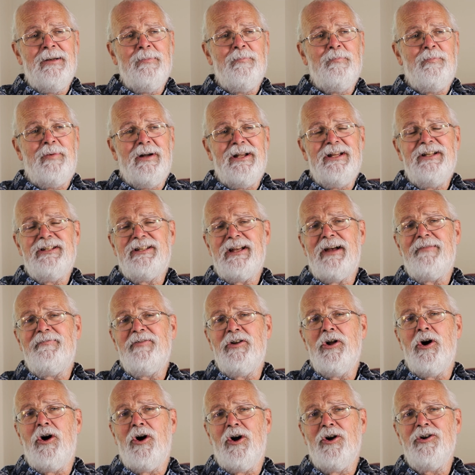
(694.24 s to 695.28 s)
but he's having
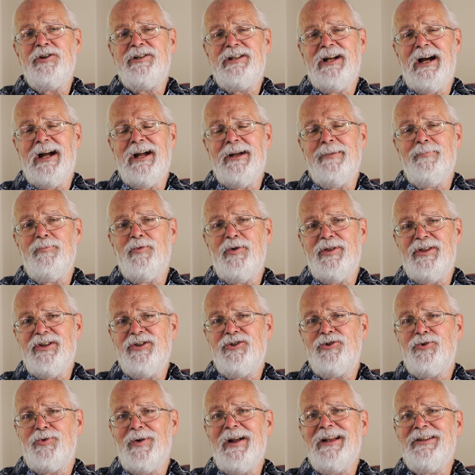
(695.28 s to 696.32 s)
a hard time with
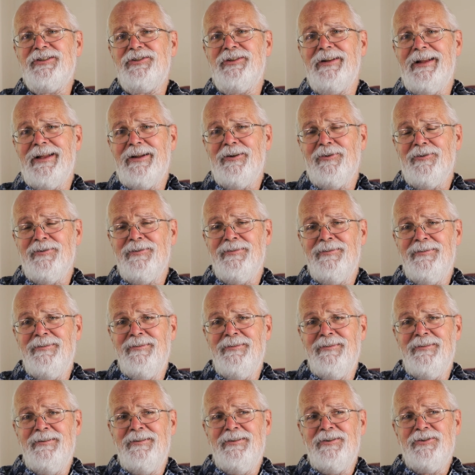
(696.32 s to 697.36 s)
his translator.
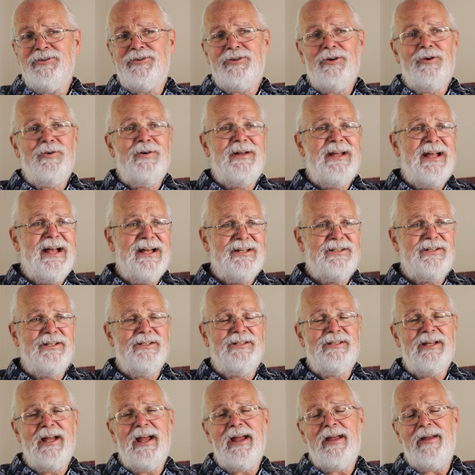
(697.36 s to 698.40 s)
So he asked
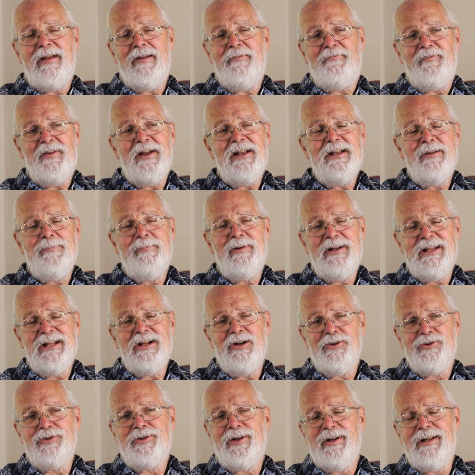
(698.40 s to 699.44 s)
us if anybody
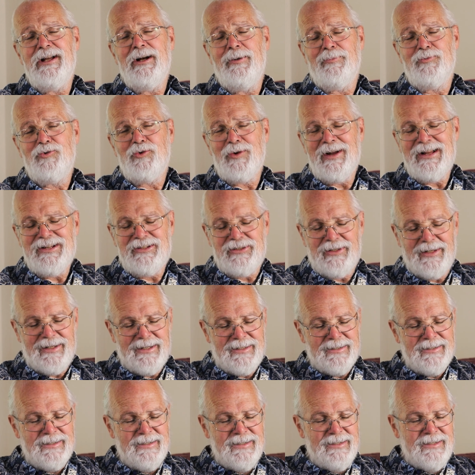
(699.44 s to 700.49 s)
else could help
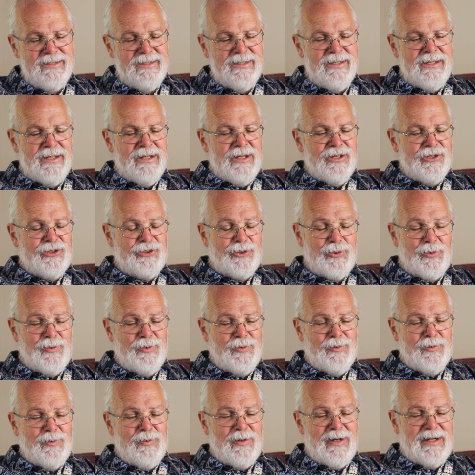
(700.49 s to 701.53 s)
translate.
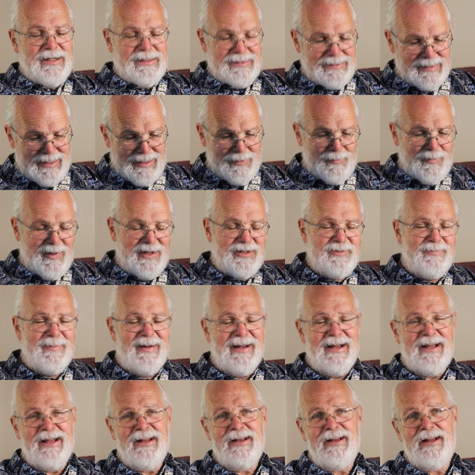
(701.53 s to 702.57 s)
So I raised my
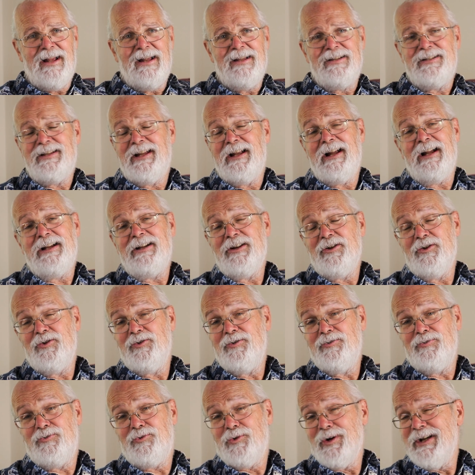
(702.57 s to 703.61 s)
hand and I said, I can
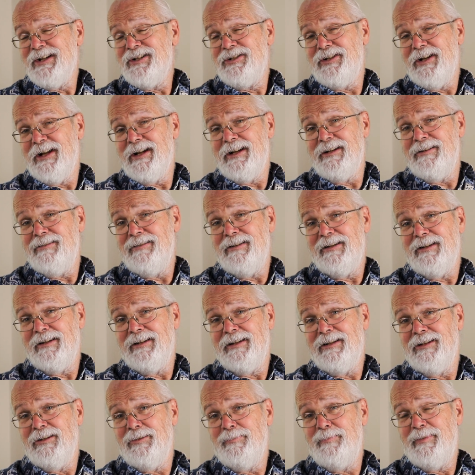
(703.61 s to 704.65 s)
translate.
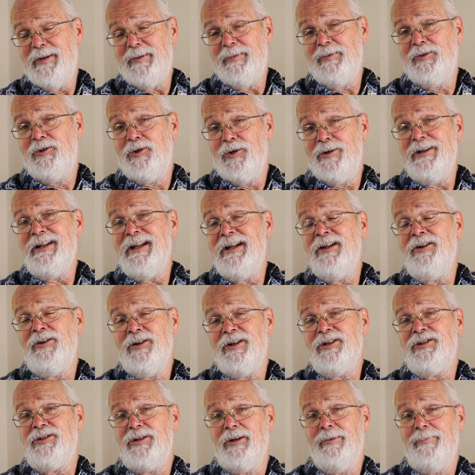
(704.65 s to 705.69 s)
It'll be good
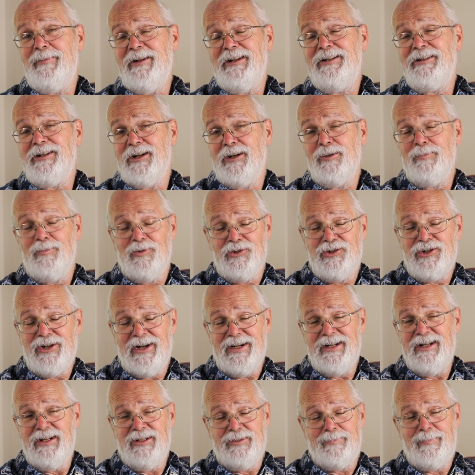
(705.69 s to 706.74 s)
English. It'll be terrible
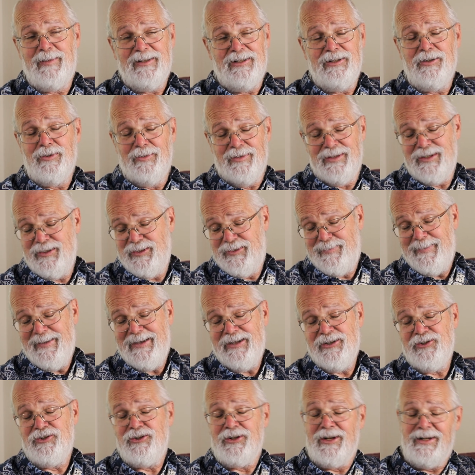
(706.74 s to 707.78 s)
Chinese. But, he's
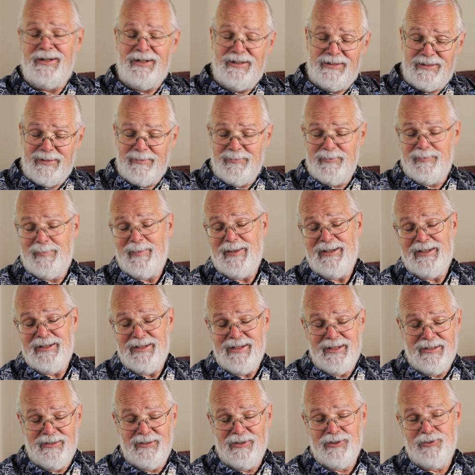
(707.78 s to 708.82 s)
speaking Chinese. I'm speaking
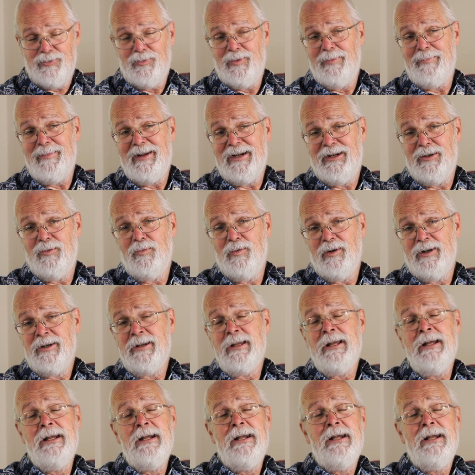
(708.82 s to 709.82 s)
English. We'll make it work.